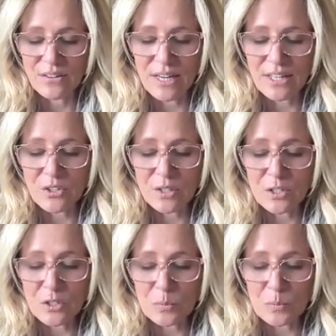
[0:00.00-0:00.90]
and
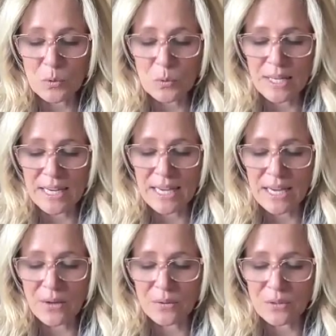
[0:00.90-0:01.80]
gradually smoothing
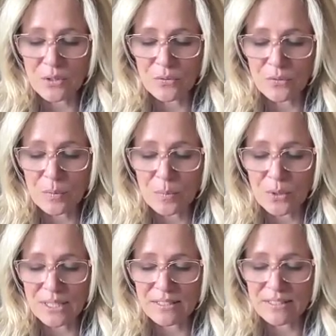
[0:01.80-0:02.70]
out your
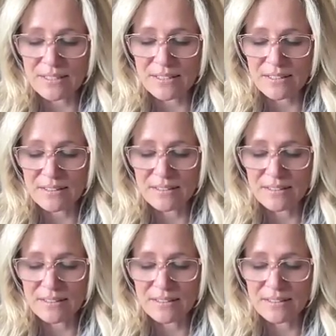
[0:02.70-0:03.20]
footprints.